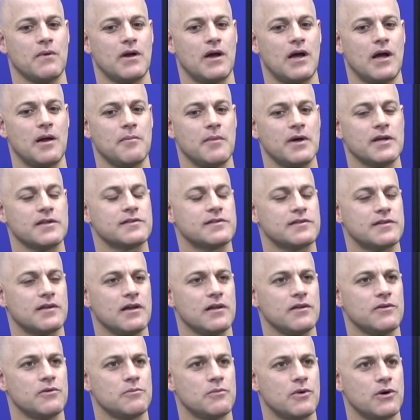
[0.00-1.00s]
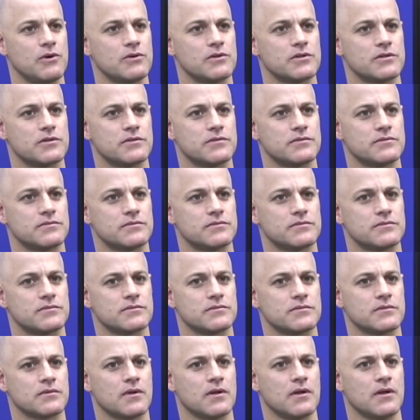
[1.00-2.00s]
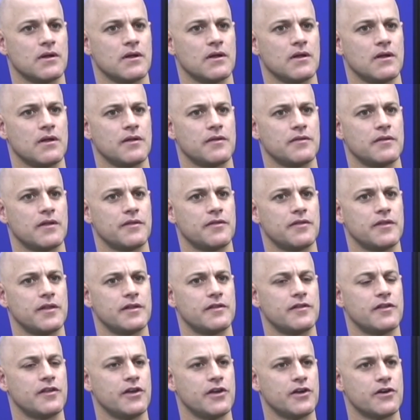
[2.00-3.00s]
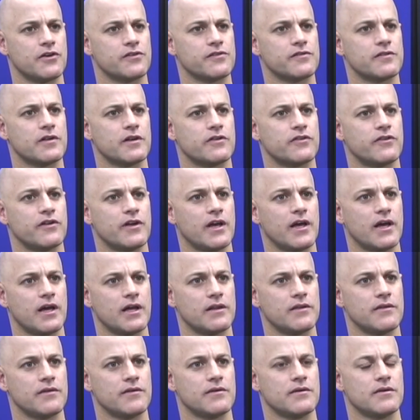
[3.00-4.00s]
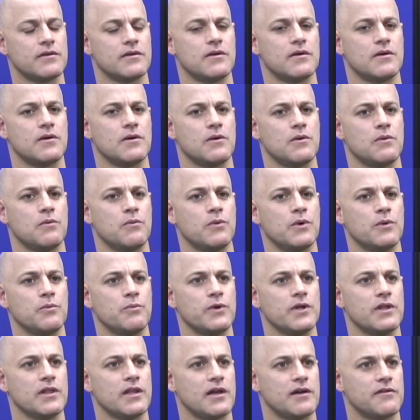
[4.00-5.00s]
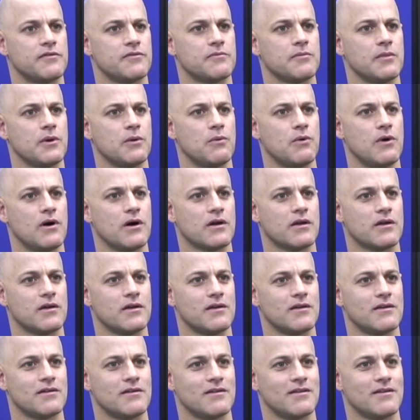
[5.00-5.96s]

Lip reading: I must tell you, Moshe, that the tears that she had when we left Milwaukee